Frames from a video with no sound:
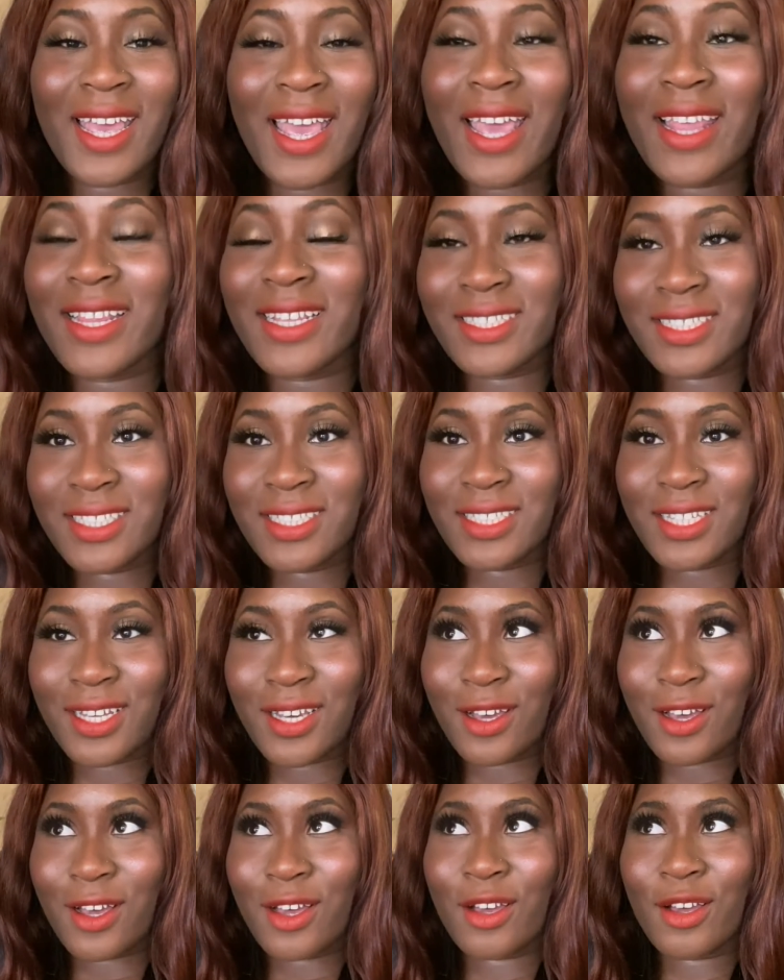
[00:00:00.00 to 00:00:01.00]
and this is
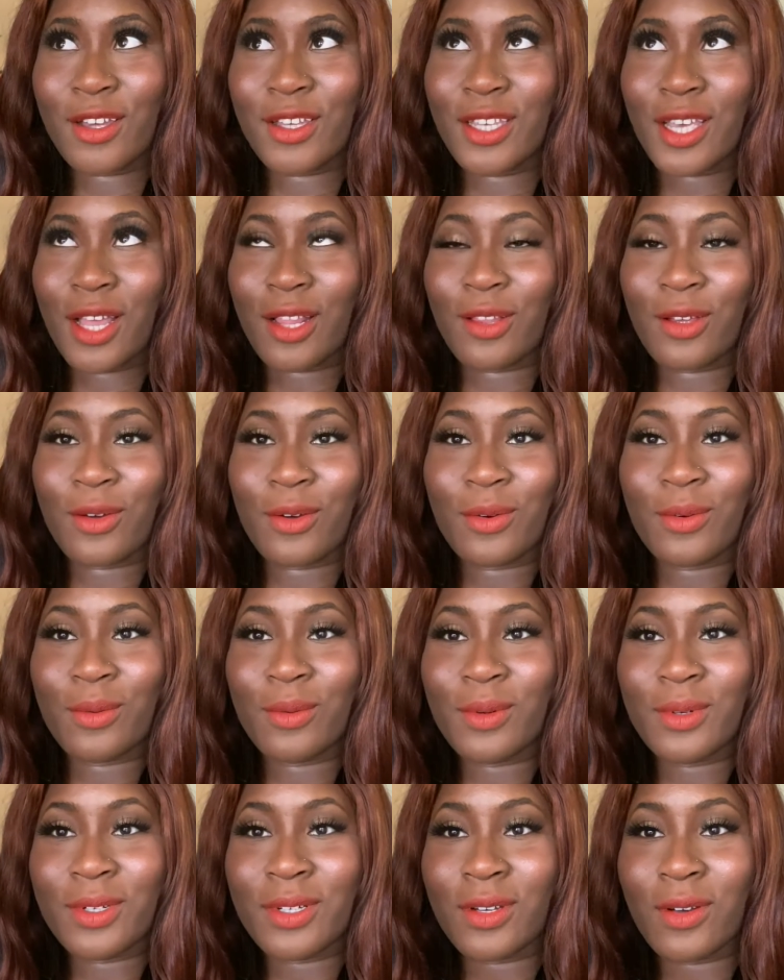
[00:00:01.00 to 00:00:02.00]
the uh, yellow
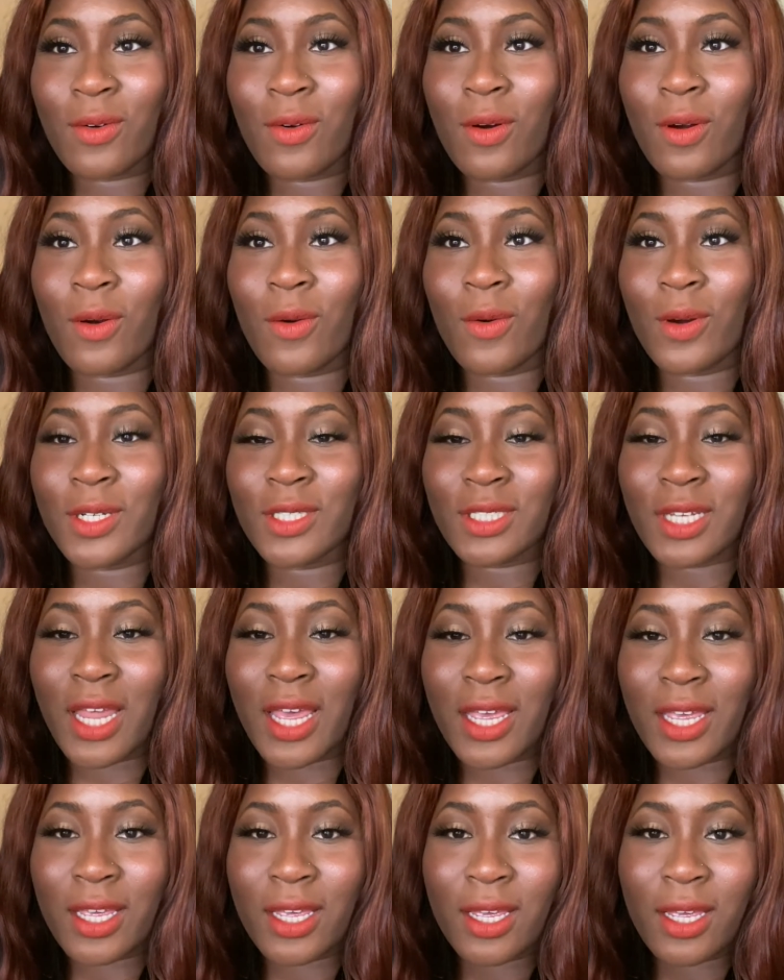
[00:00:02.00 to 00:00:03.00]
or orange
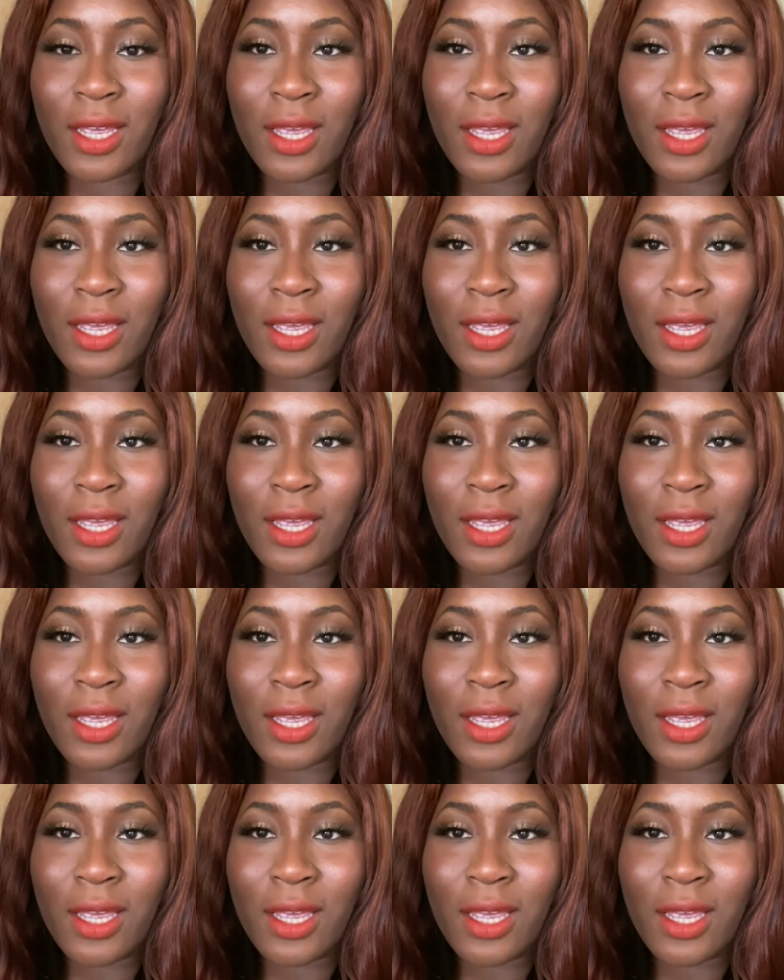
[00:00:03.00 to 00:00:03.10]
light.